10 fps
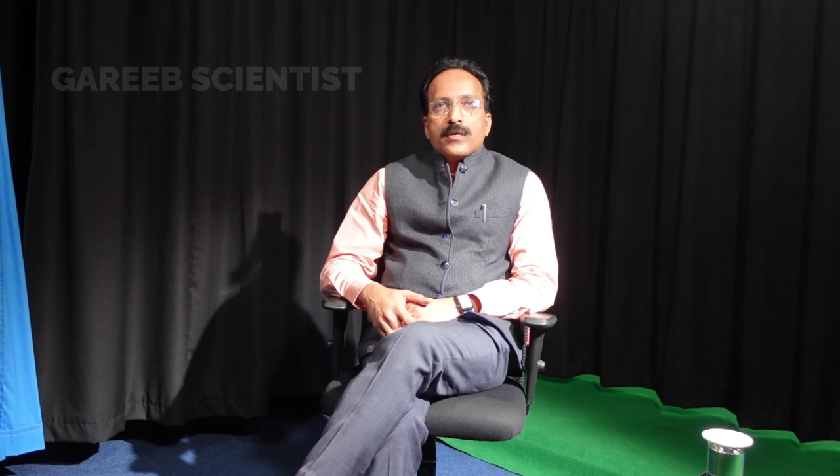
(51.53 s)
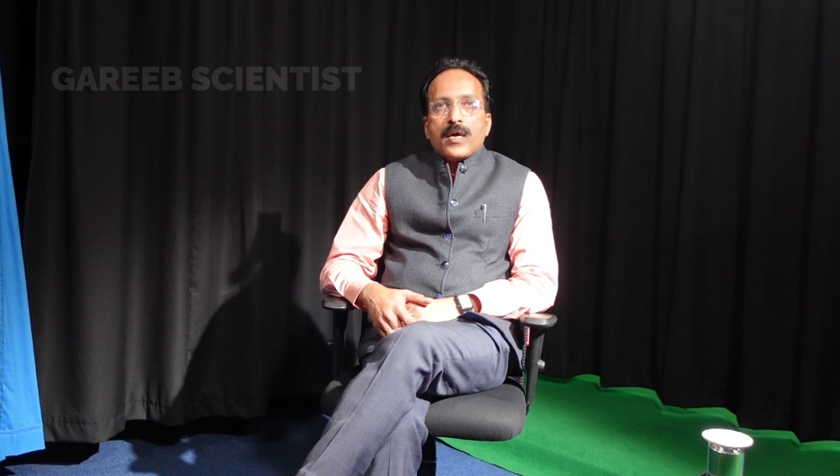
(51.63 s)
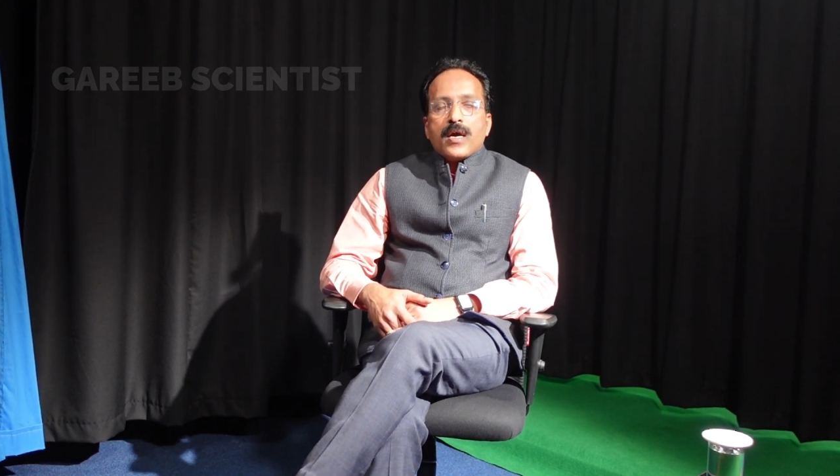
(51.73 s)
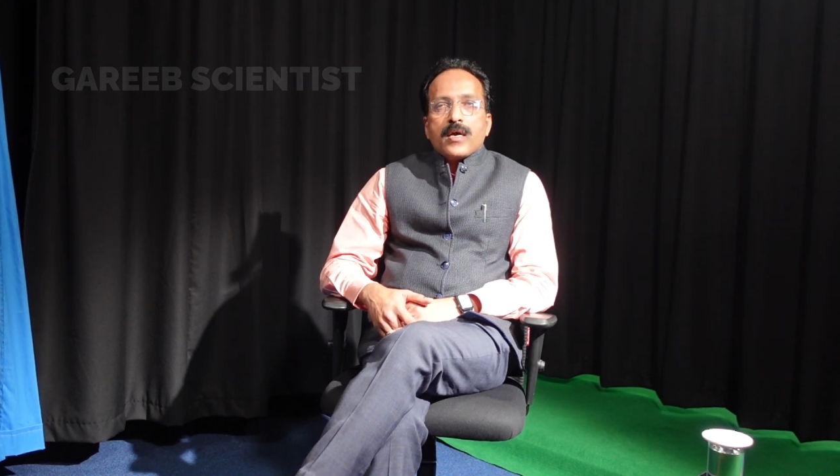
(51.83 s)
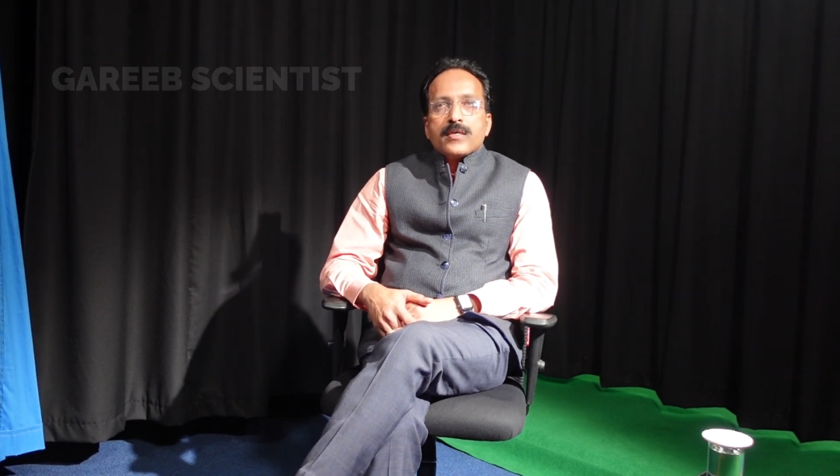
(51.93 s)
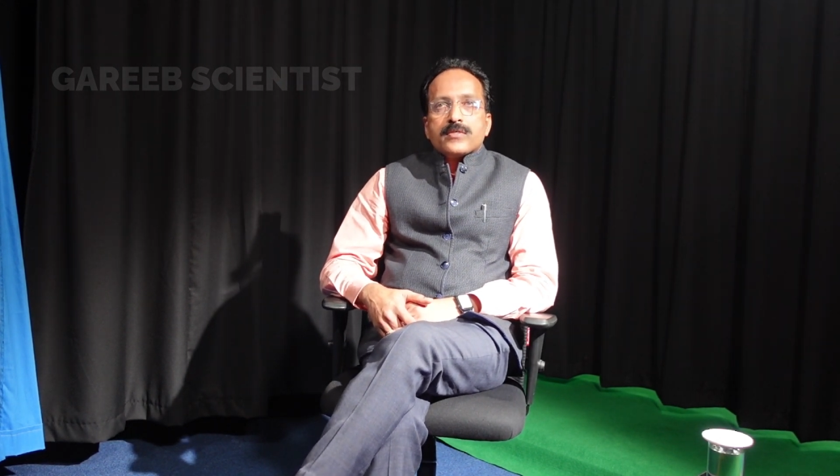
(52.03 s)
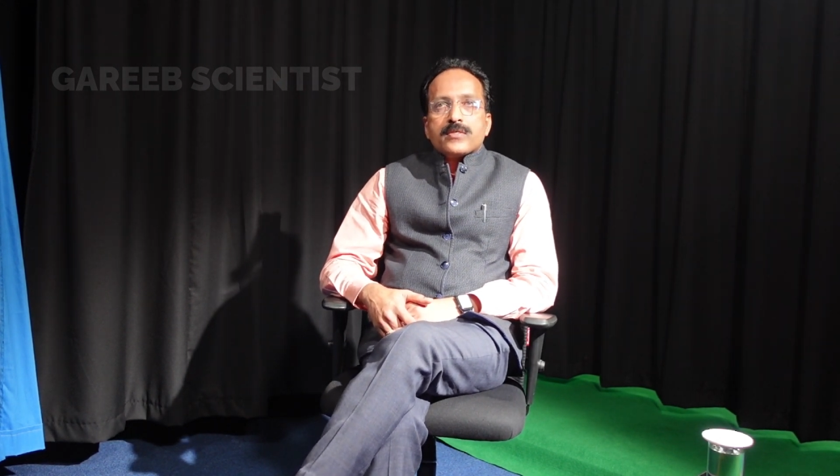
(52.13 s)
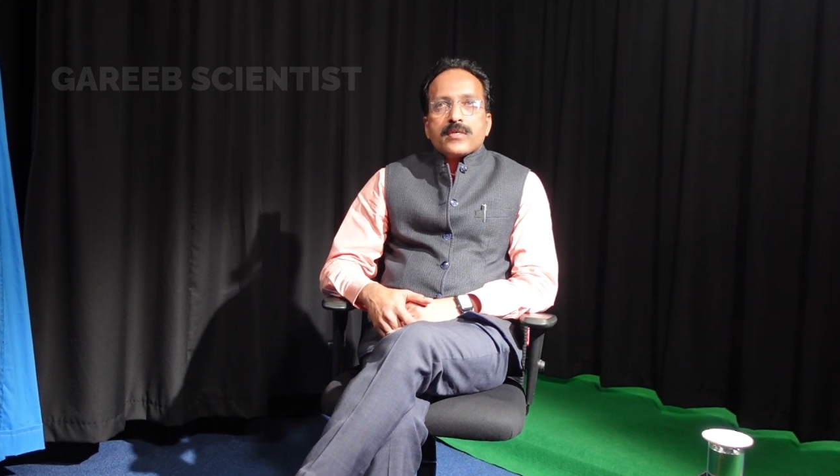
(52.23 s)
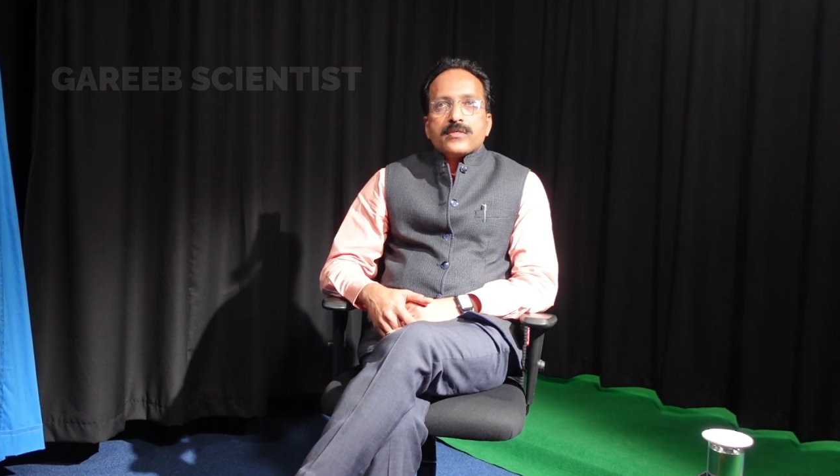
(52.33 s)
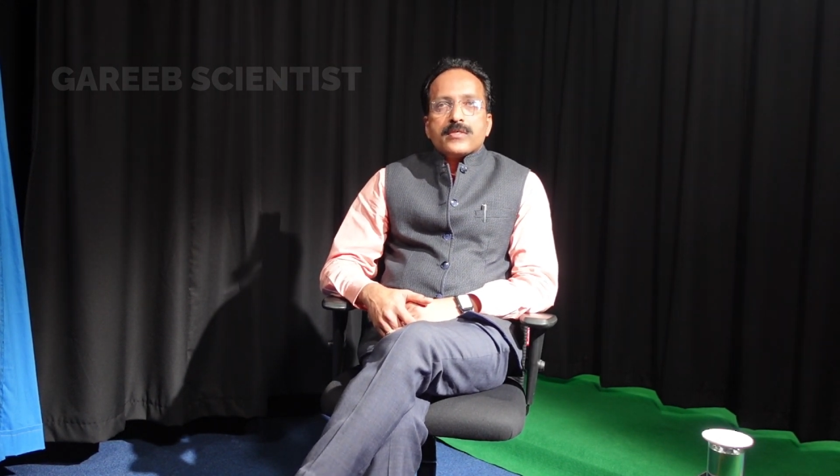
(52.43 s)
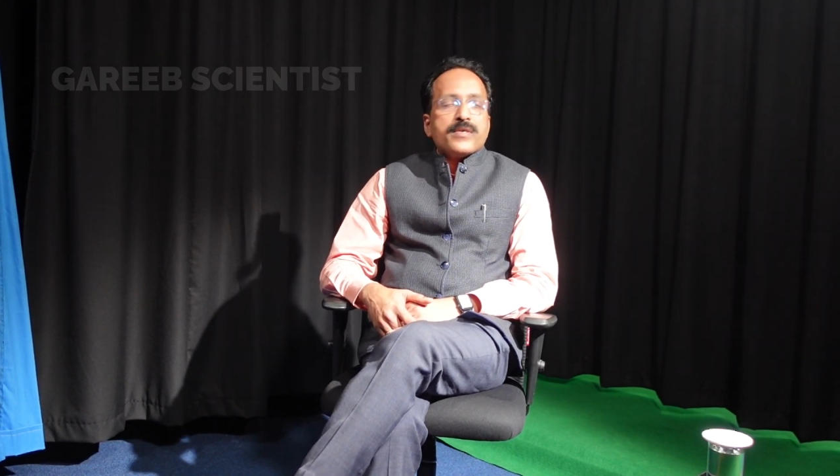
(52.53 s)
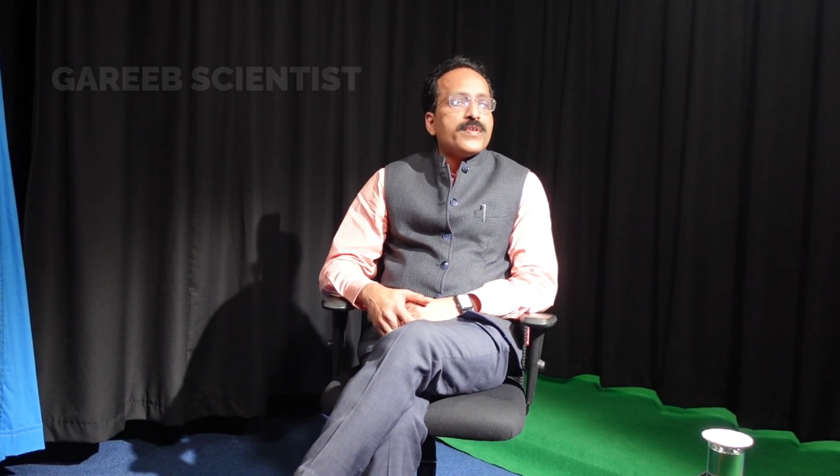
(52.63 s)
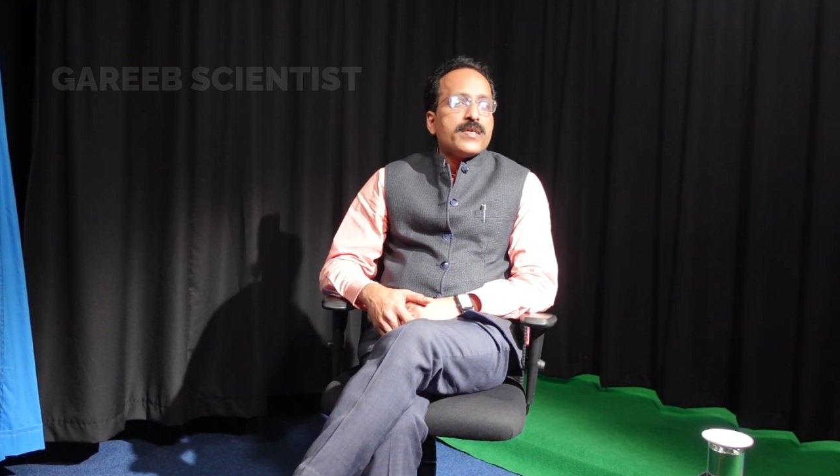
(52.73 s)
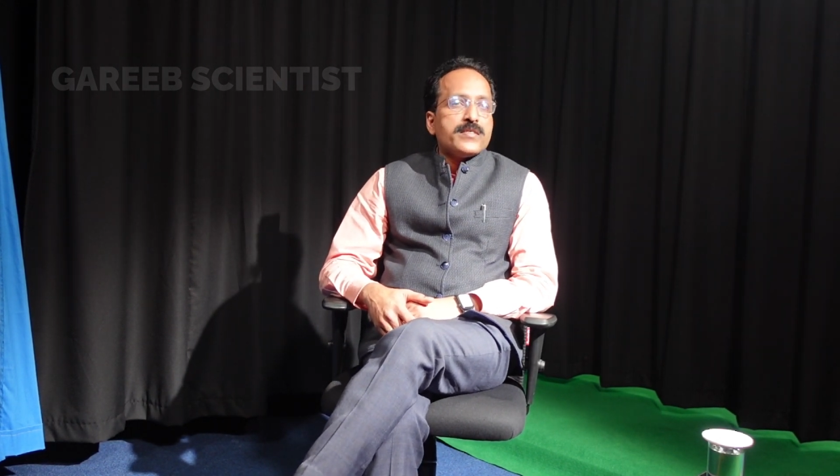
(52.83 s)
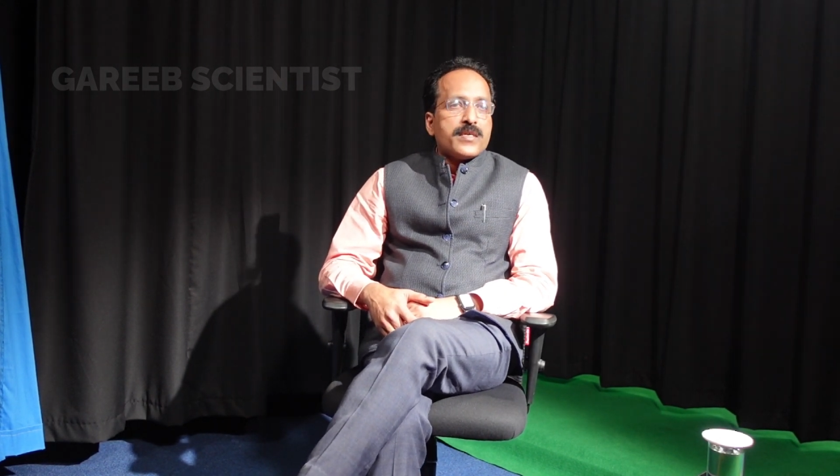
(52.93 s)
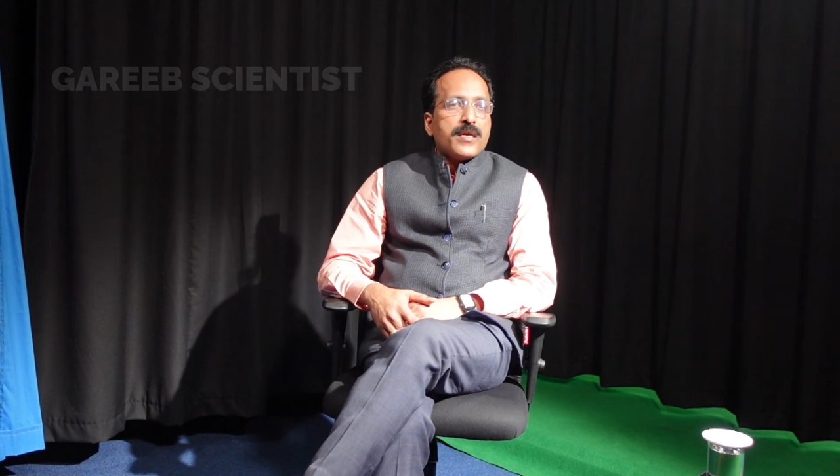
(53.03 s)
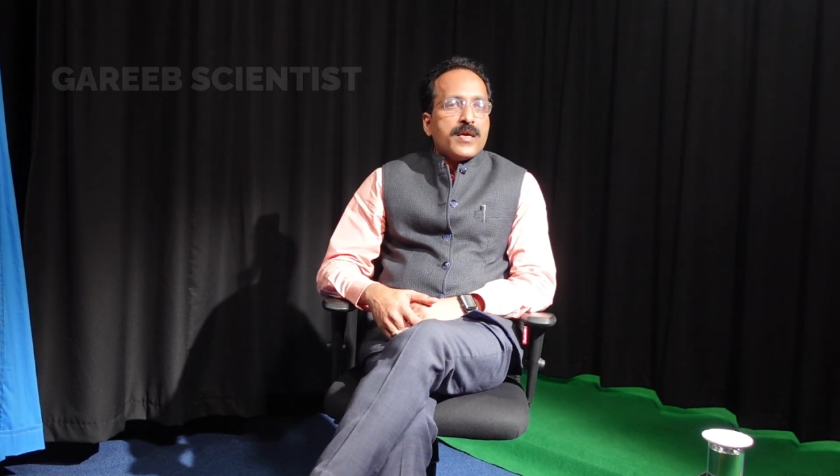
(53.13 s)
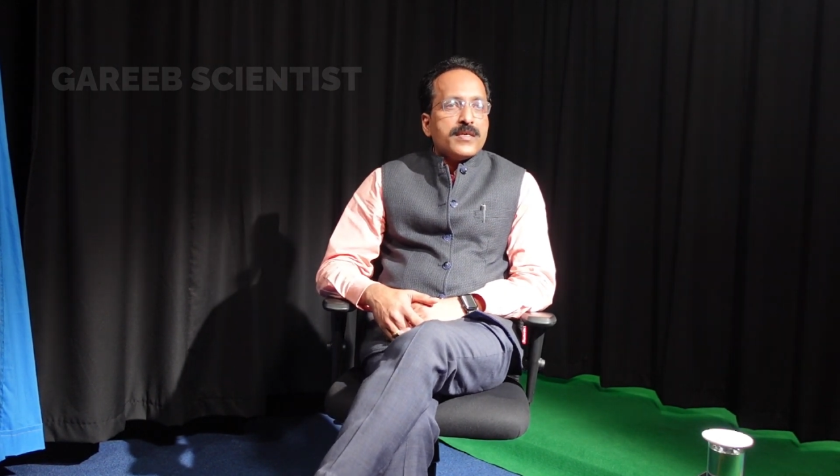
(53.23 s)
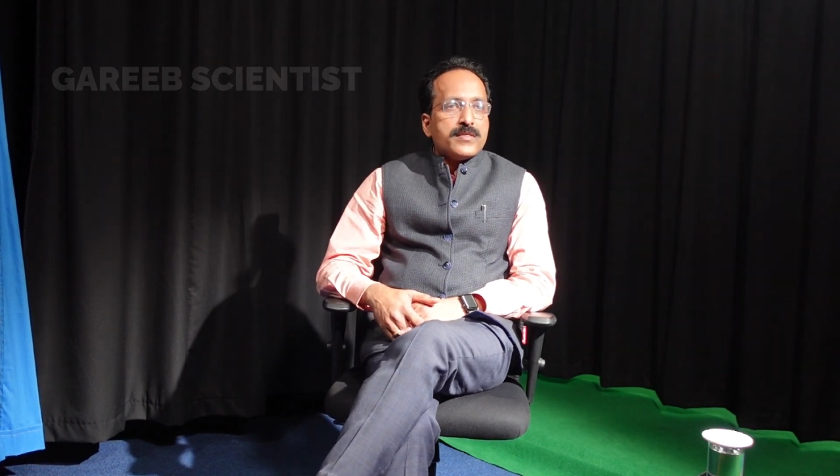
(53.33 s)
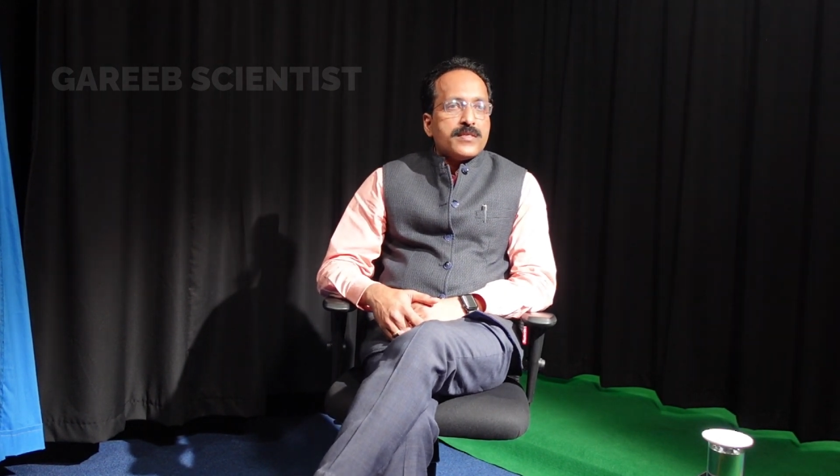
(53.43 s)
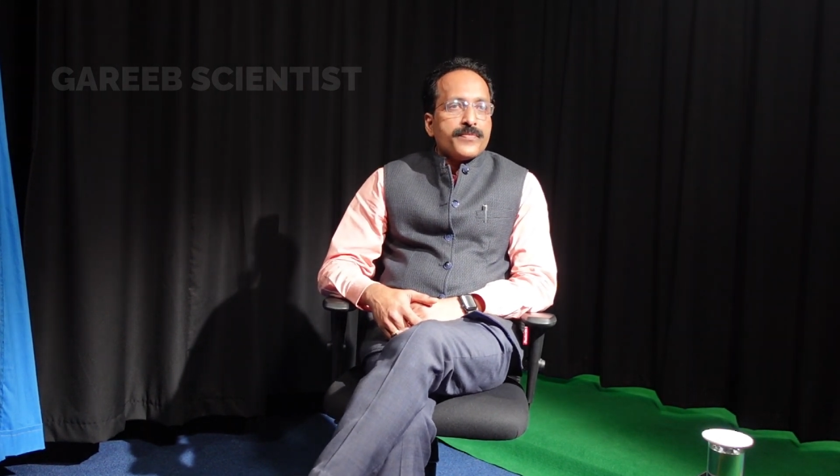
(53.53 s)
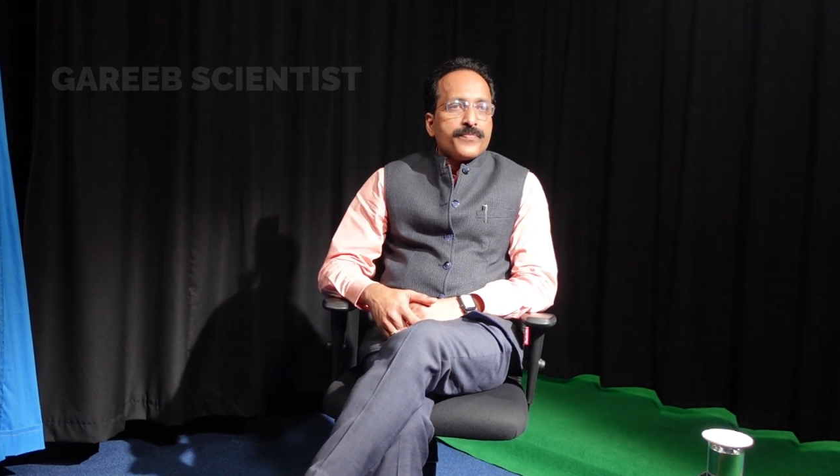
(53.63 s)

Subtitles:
tank structures, everything is realized.